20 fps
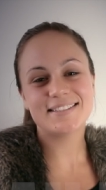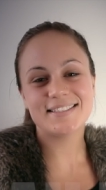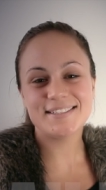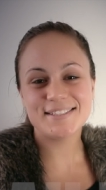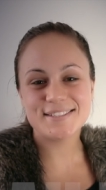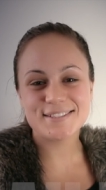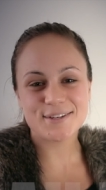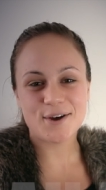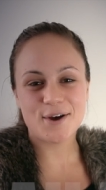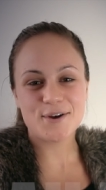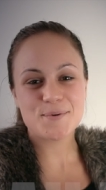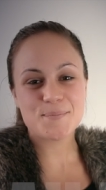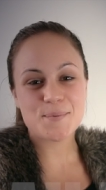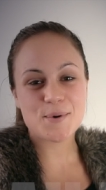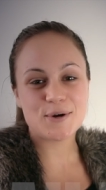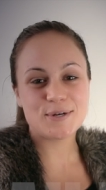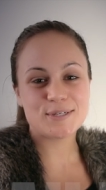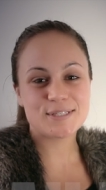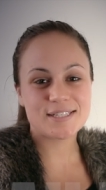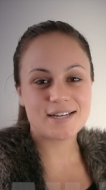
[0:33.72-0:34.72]
To design a
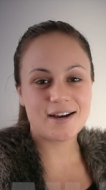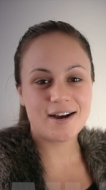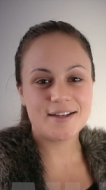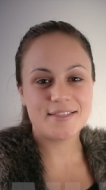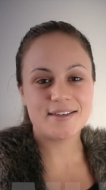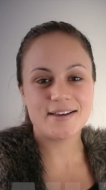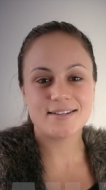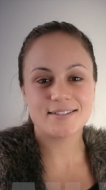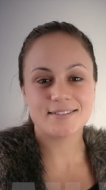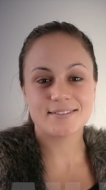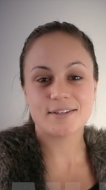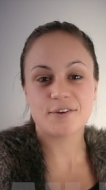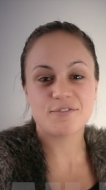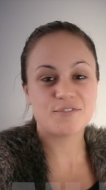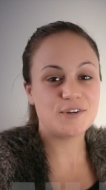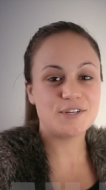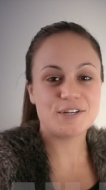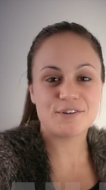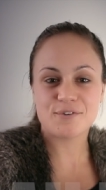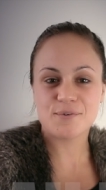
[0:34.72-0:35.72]
poster, there's a
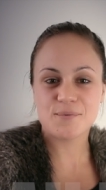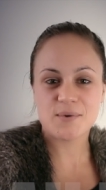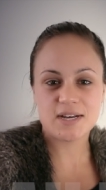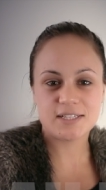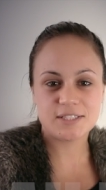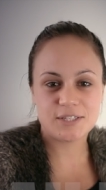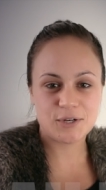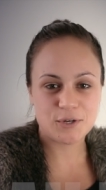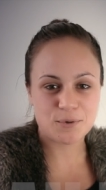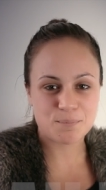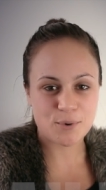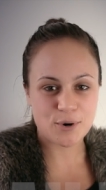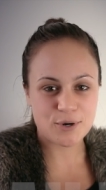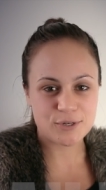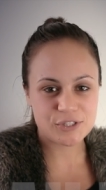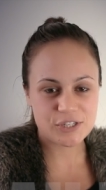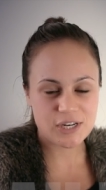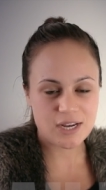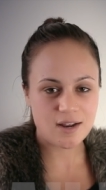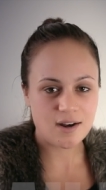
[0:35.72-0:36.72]
few different ways you can
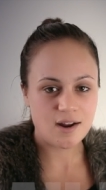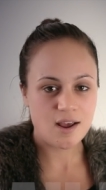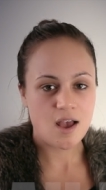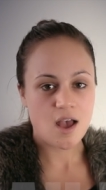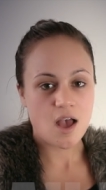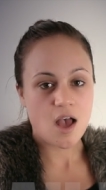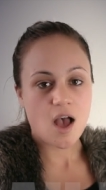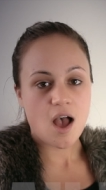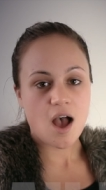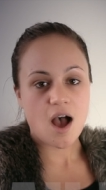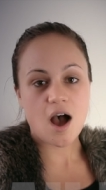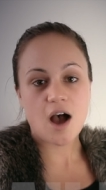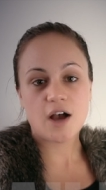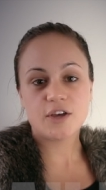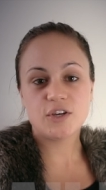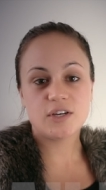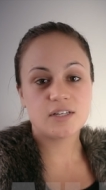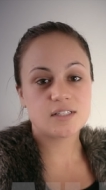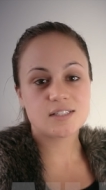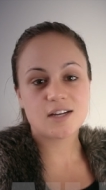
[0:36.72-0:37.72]
approach it.
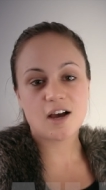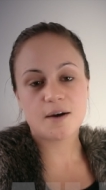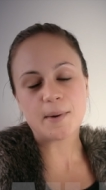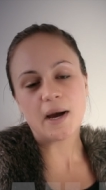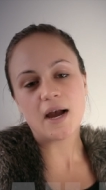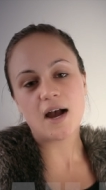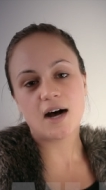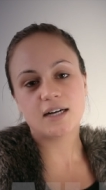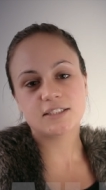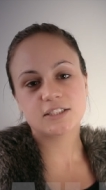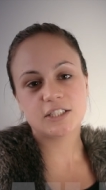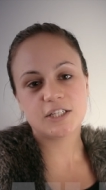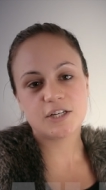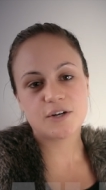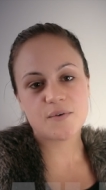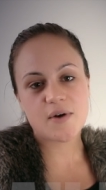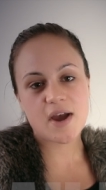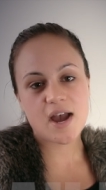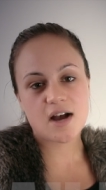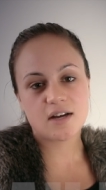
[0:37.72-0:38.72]
You can start by asking
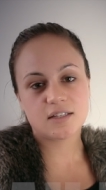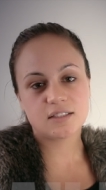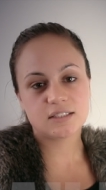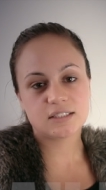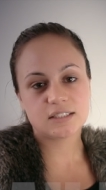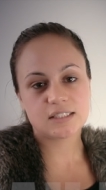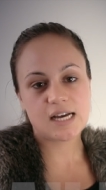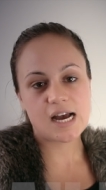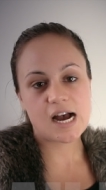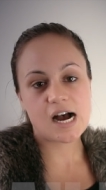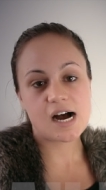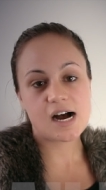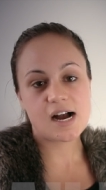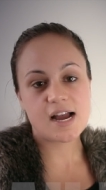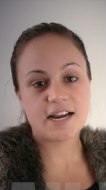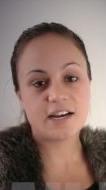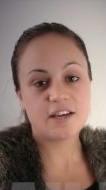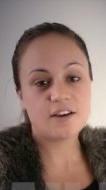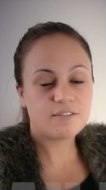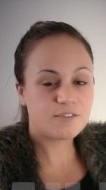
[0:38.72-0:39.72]
around
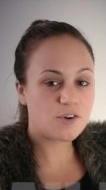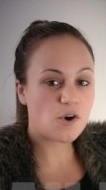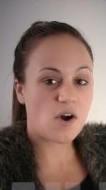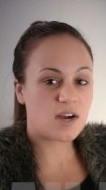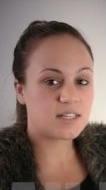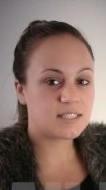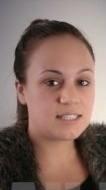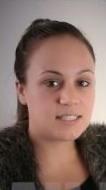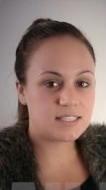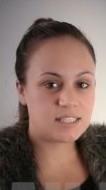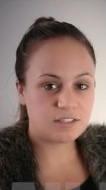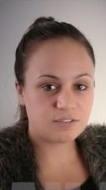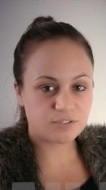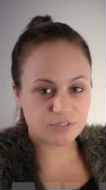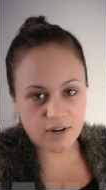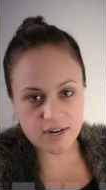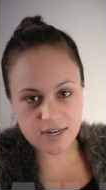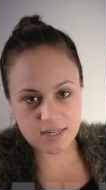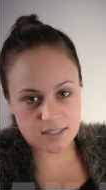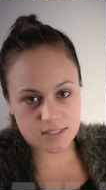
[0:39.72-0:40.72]
any of your artistic
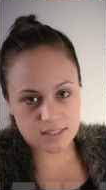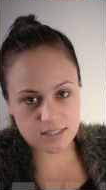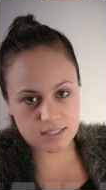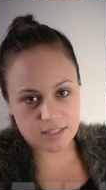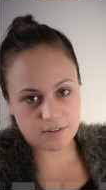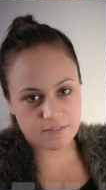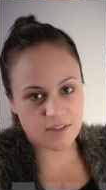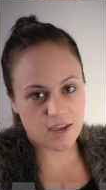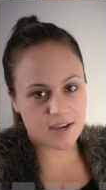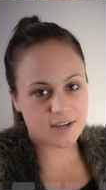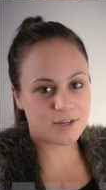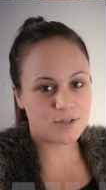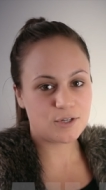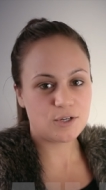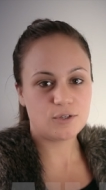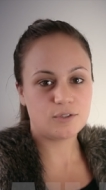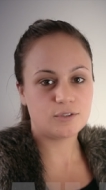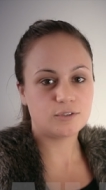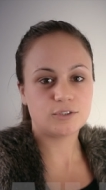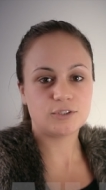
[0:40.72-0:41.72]
friends if they can
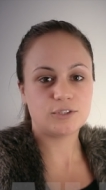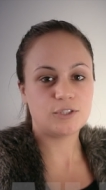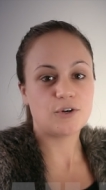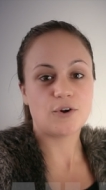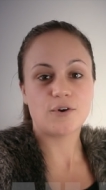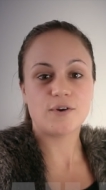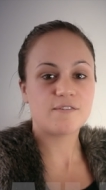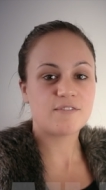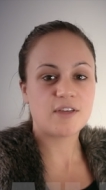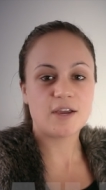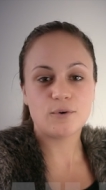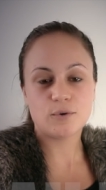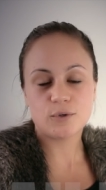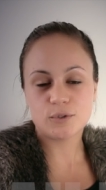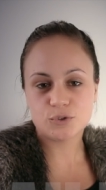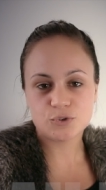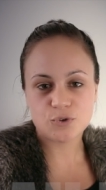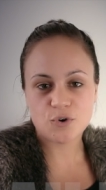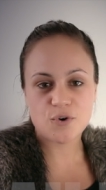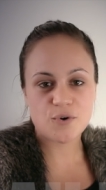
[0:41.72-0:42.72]
use, if they're good
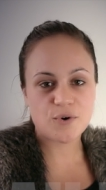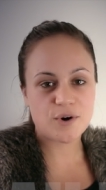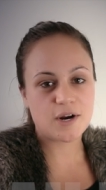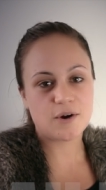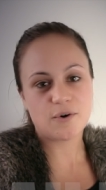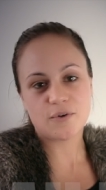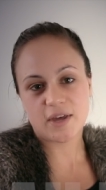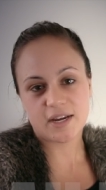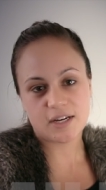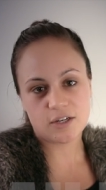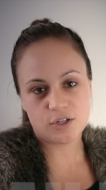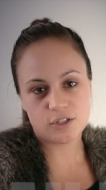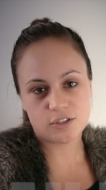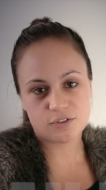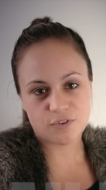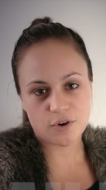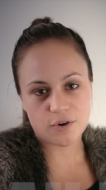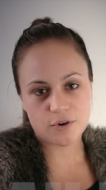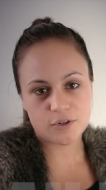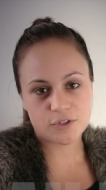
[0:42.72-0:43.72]
at drawing, or they can
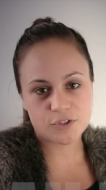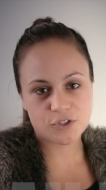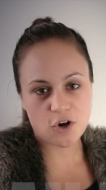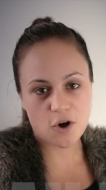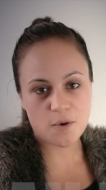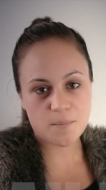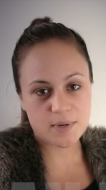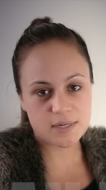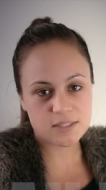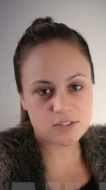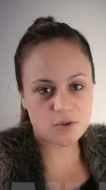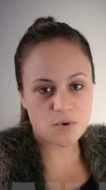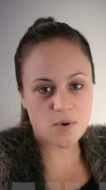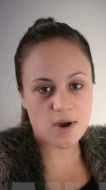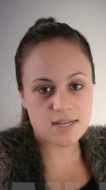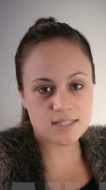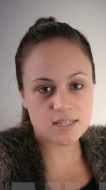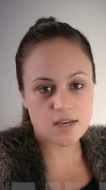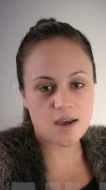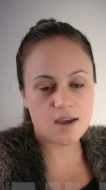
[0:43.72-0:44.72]
use Photoshop. It's
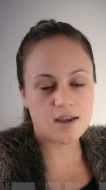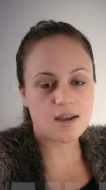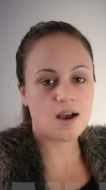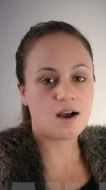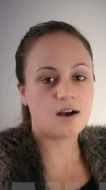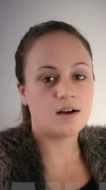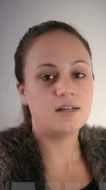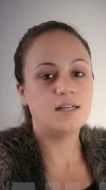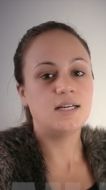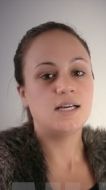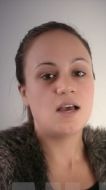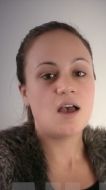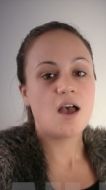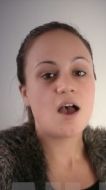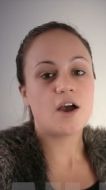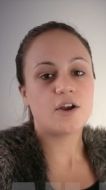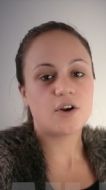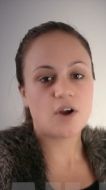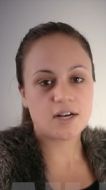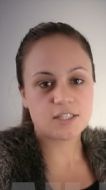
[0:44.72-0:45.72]
always a
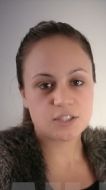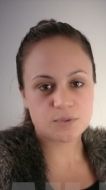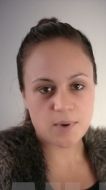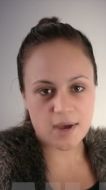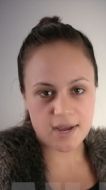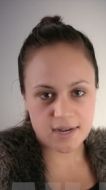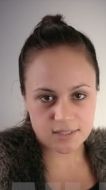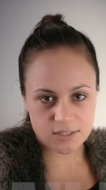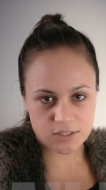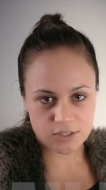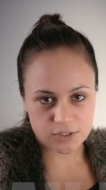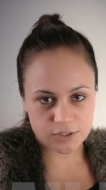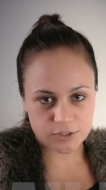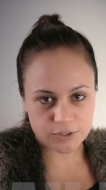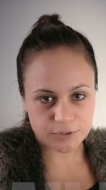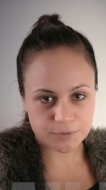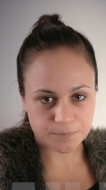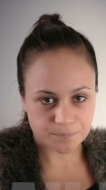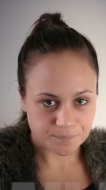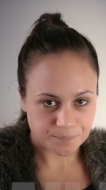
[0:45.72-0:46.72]
nice way
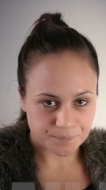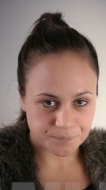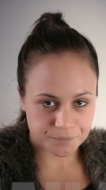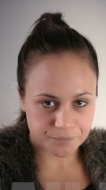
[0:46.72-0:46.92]
to